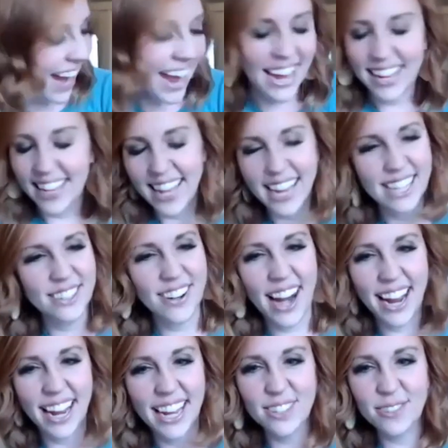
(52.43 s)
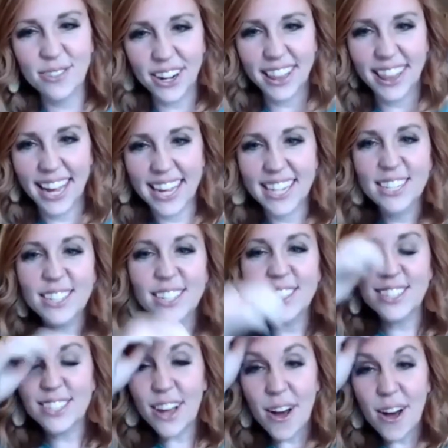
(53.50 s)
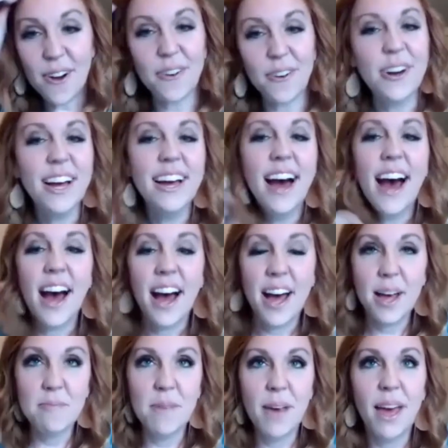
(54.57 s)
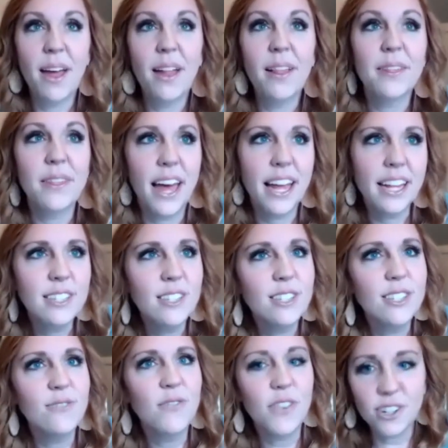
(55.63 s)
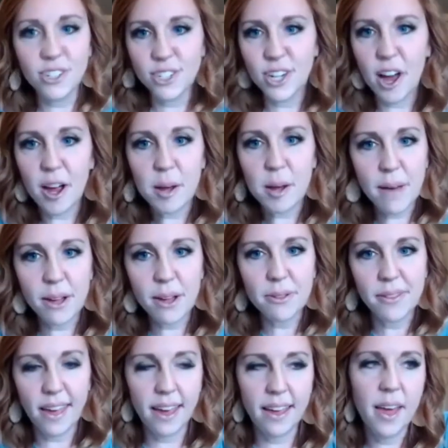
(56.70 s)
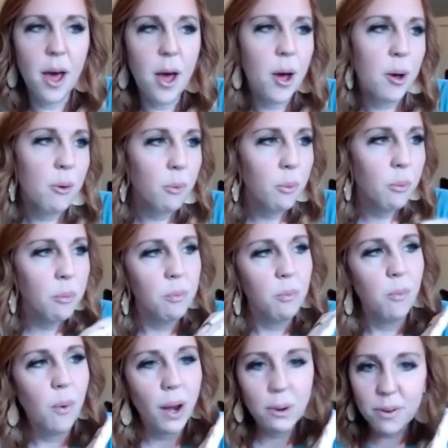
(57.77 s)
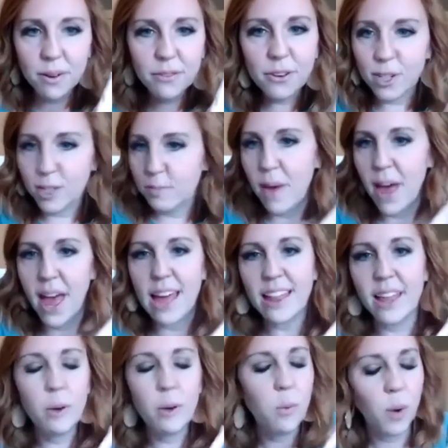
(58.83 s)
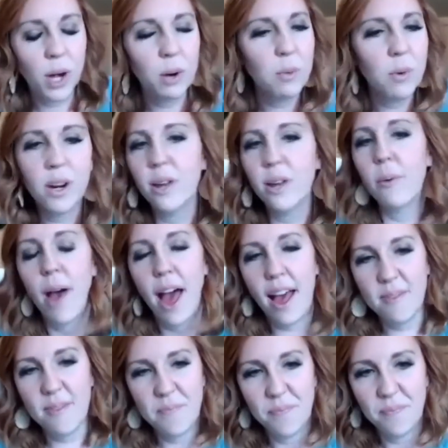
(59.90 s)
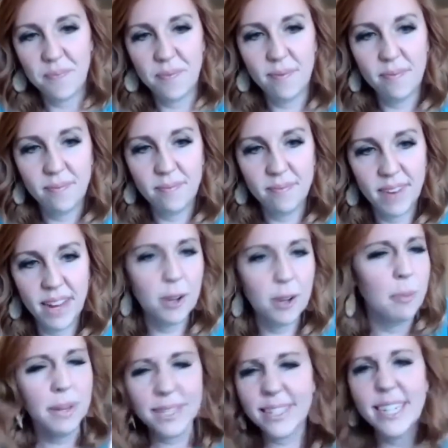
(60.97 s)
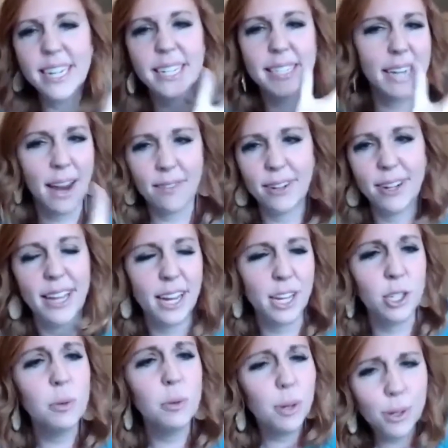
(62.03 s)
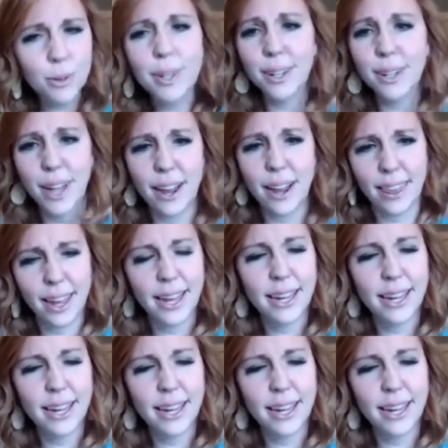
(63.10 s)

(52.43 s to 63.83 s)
right. It's worth it. So let's first talk about, like, when we first met, like, where were you at in your business and everything? Because you were doing a lot of